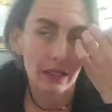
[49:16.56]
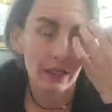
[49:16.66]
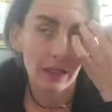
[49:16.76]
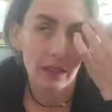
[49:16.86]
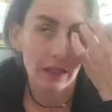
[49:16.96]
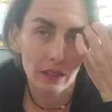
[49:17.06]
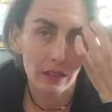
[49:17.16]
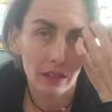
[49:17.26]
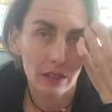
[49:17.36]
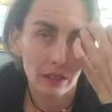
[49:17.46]
In
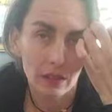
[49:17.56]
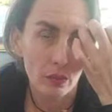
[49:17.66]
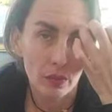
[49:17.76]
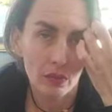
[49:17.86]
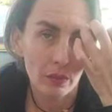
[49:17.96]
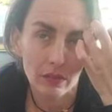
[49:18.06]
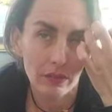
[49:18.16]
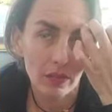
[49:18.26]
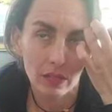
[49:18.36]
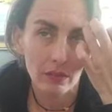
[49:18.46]
the realm
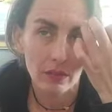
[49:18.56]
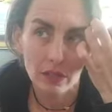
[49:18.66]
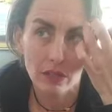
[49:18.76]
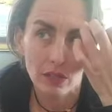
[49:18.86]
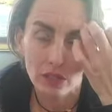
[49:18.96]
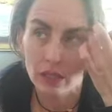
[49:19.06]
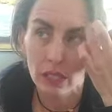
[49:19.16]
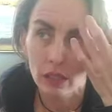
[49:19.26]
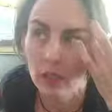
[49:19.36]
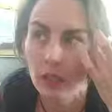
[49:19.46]
of the health industry,